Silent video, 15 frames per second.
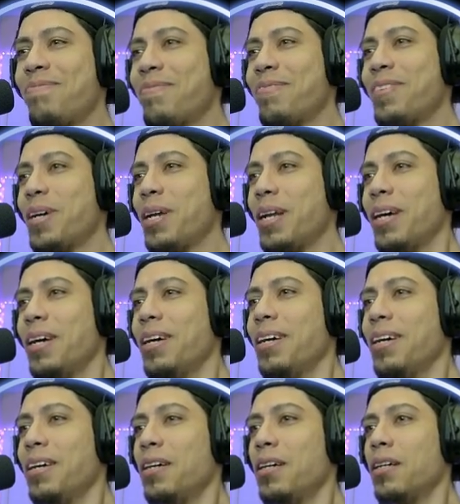
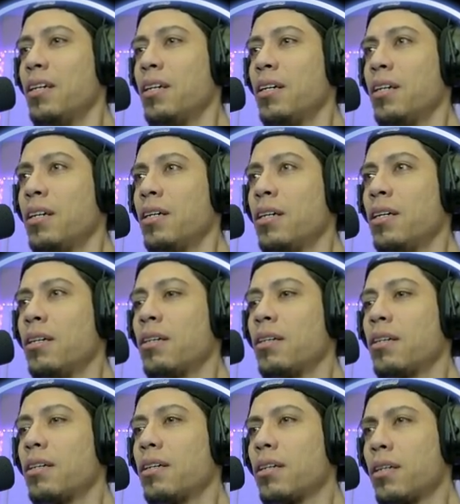
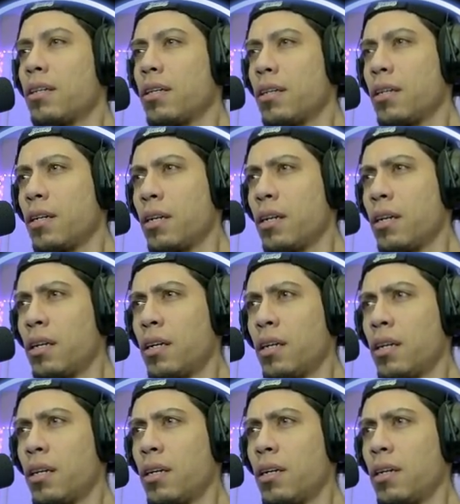
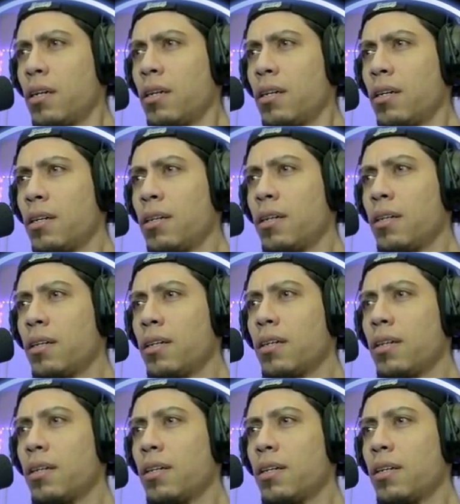
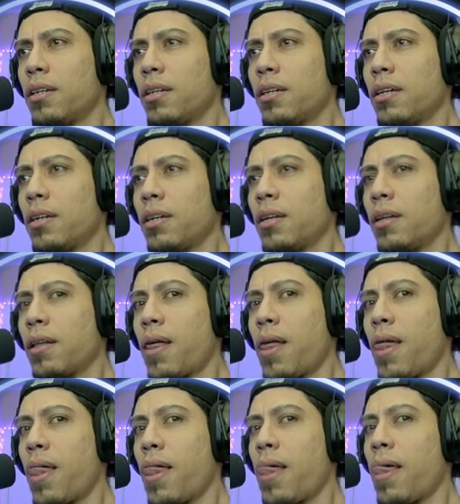
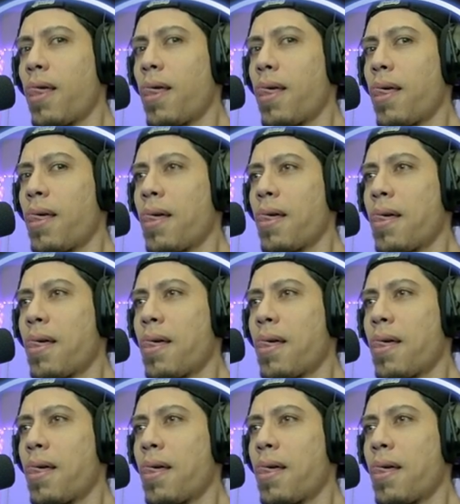Nobody speaks.